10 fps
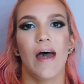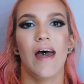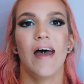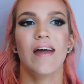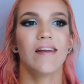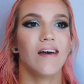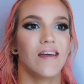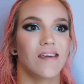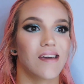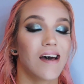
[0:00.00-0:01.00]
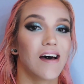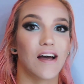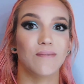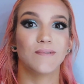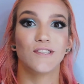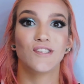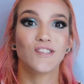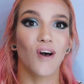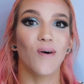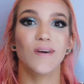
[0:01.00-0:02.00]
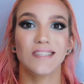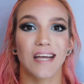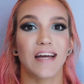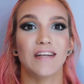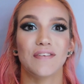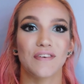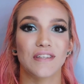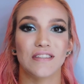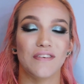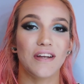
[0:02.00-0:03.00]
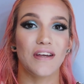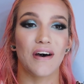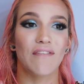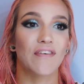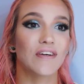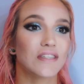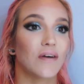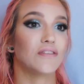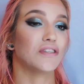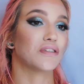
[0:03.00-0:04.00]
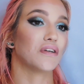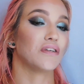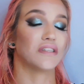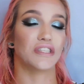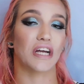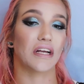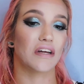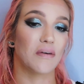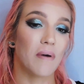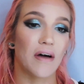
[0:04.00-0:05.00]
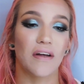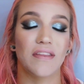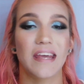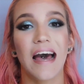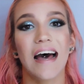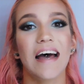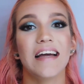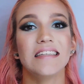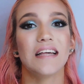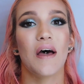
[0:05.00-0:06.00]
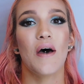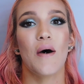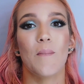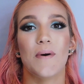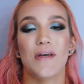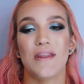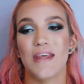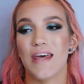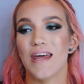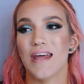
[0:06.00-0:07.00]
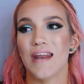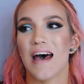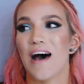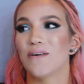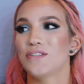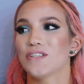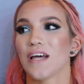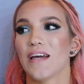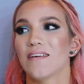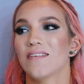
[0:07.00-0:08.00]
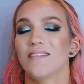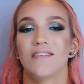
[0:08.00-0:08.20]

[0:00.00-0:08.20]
And yeah, I'm so excited for this video. At first I was just going to use a Jaclyn Hill palette on the eyes, but then I was just like,